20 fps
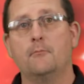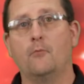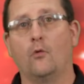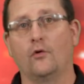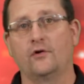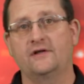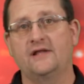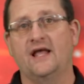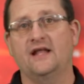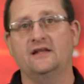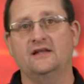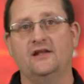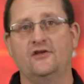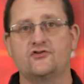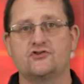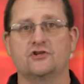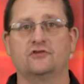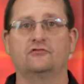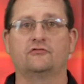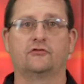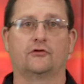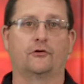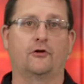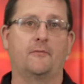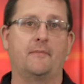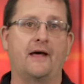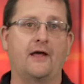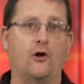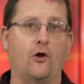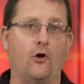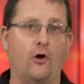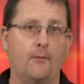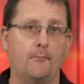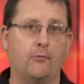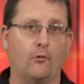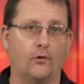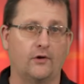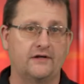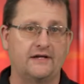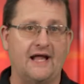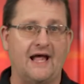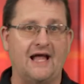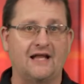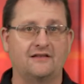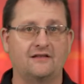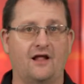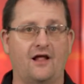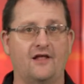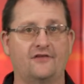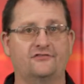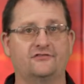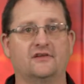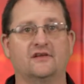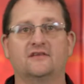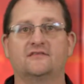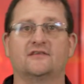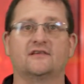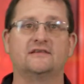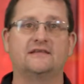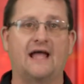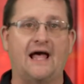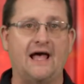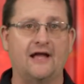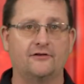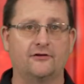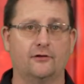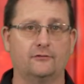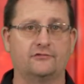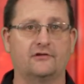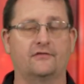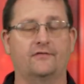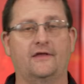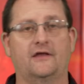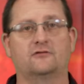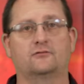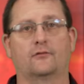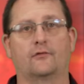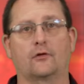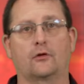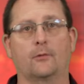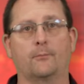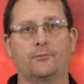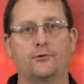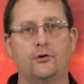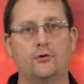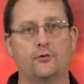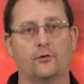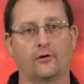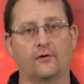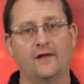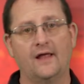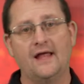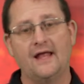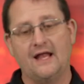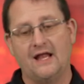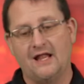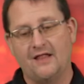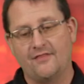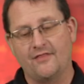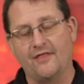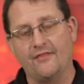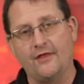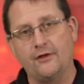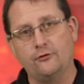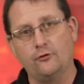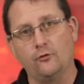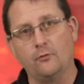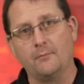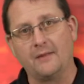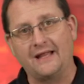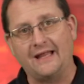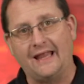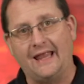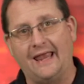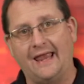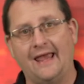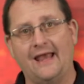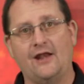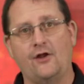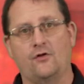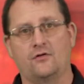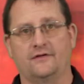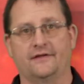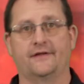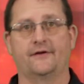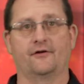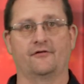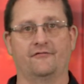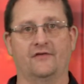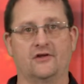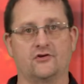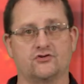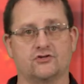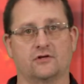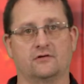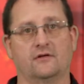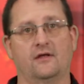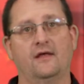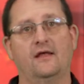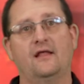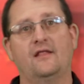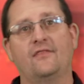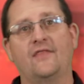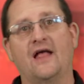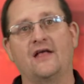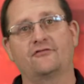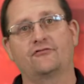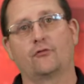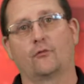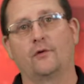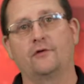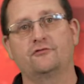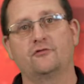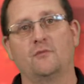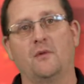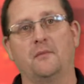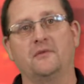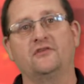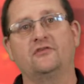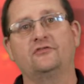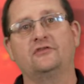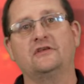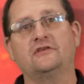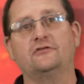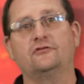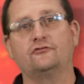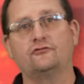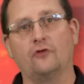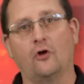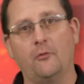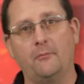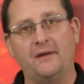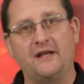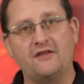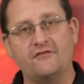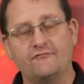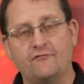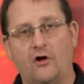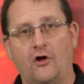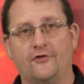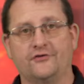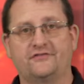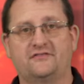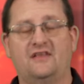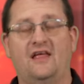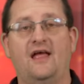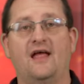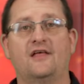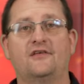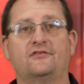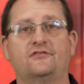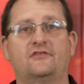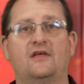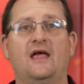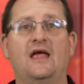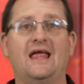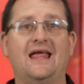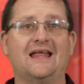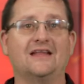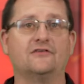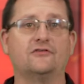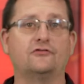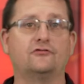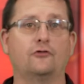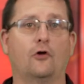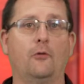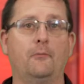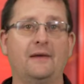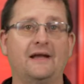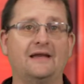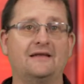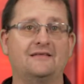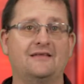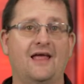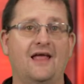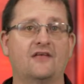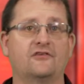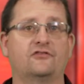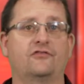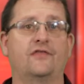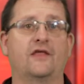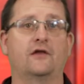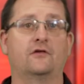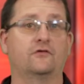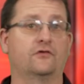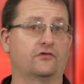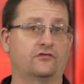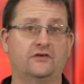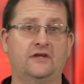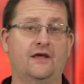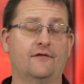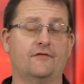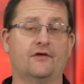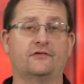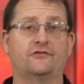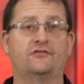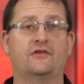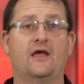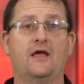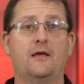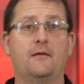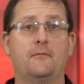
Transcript: more technicians learn about onboard diagnostics and diagnosing things with a computer than they do mechanical intervention. That's the reason why we see so many false tests and so many tests that just give us